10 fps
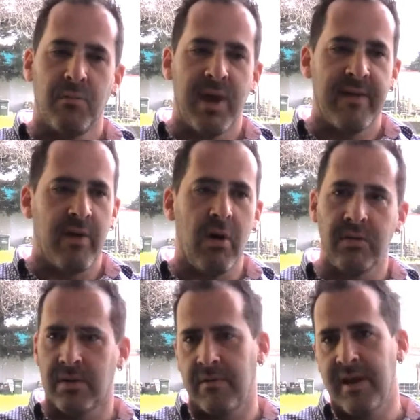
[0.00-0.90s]
We have a
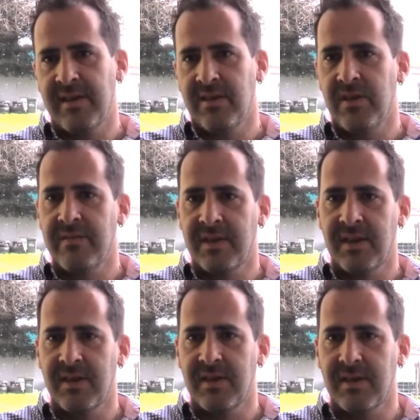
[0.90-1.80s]
whole lot of great
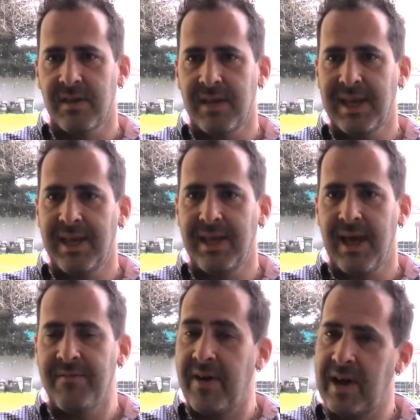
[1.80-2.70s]
services
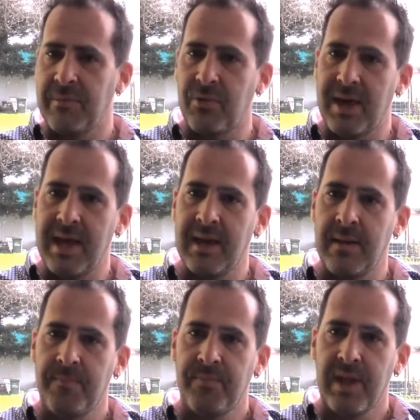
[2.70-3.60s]
available
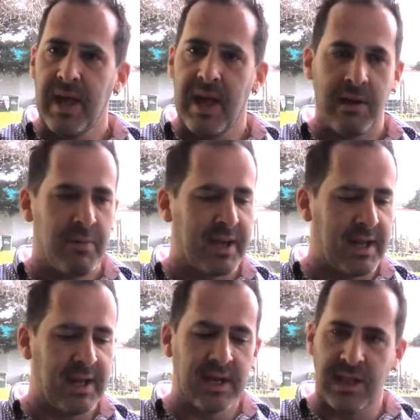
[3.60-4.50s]
here. We're
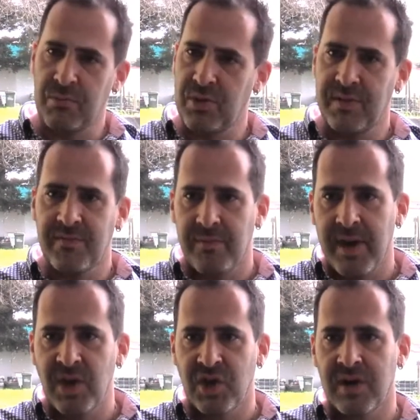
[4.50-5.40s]
connecting them with
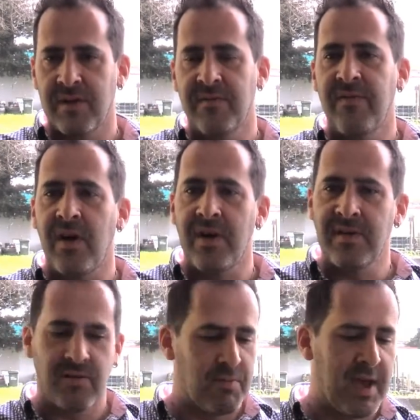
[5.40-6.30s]
information and
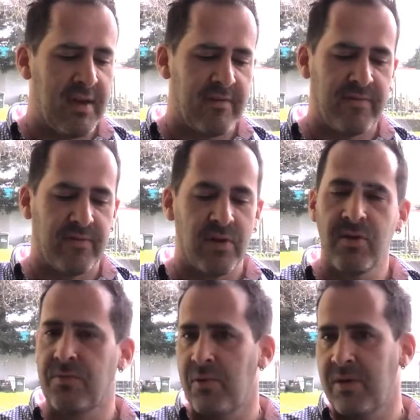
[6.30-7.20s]
advice. We have
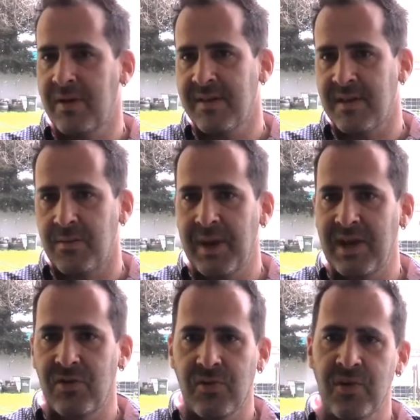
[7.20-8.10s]
youth workers and
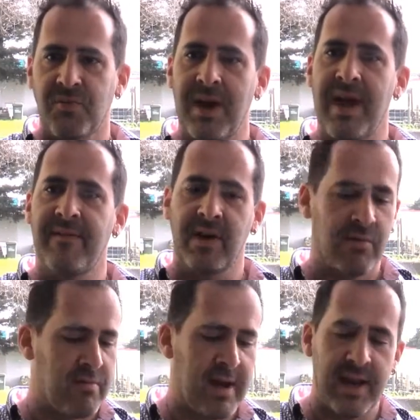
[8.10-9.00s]
mentors. We have a
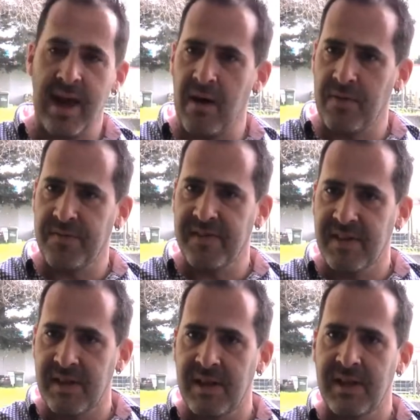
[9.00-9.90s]
great health
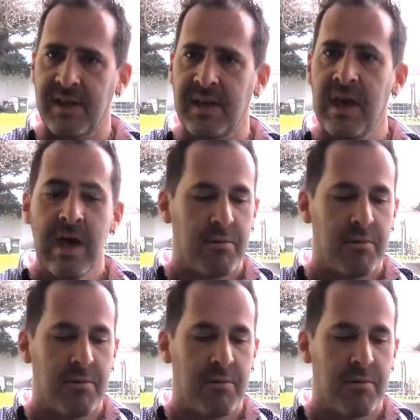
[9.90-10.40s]
facility.